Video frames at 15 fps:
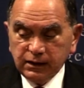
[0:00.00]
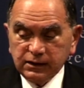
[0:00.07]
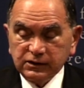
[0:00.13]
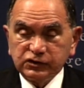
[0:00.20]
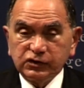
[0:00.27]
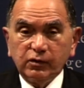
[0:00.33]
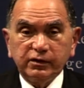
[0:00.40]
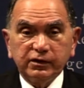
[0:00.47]

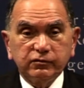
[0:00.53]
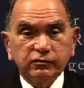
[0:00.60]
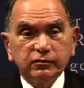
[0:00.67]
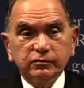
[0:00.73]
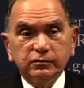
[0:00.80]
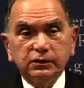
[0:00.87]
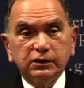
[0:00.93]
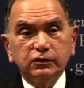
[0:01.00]
is going
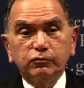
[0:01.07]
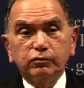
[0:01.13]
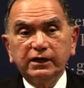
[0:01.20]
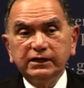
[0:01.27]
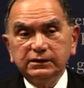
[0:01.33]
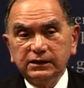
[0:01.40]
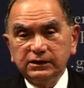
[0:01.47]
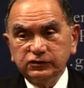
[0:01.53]
through
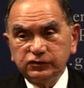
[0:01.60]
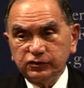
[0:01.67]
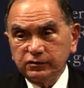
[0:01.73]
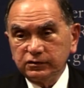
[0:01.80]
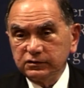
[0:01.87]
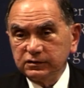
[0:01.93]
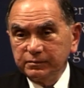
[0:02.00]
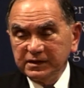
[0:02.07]
great
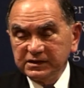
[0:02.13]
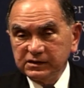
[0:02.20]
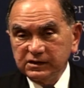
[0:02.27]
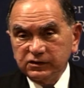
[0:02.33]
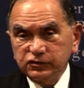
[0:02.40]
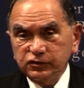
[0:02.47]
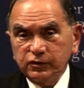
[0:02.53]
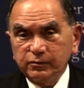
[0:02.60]
internal
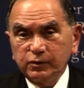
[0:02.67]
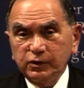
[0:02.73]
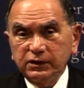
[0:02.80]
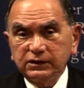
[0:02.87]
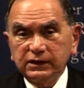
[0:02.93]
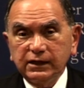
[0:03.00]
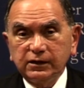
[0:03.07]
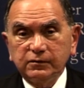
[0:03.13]
domestic
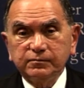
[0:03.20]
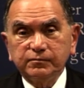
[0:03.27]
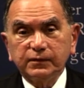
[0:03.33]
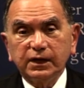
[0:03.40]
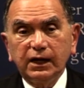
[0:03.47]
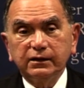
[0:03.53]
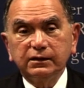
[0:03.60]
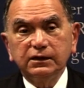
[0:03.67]
turmoil now.
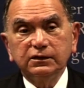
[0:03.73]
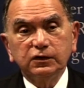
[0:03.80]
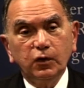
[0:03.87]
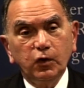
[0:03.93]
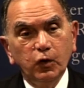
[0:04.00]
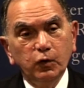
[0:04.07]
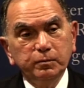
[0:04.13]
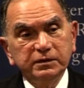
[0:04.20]
I think the
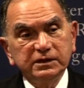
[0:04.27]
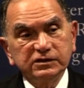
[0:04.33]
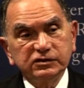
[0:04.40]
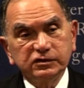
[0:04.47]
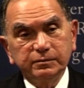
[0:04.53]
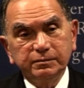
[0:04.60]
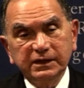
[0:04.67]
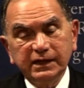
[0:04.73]
hope is
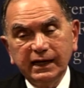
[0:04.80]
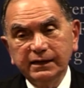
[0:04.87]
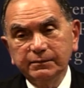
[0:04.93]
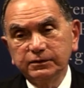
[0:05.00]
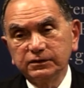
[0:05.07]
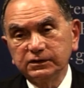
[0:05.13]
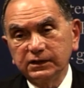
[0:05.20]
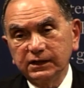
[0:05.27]
to be
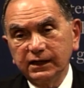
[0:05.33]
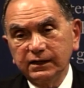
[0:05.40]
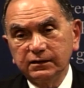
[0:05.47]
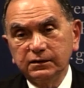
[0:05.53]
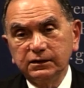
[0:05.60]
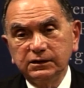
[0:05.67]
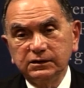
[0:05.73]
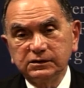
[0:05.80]
able to
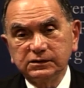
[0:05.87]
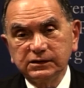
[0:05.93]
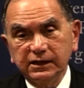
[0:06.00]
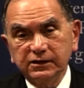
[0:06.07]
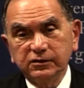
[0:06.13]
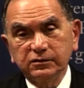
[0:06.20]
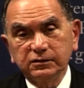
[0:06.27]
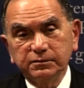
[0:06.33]
get these
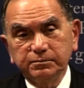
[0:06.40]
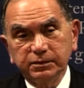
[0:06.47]
secular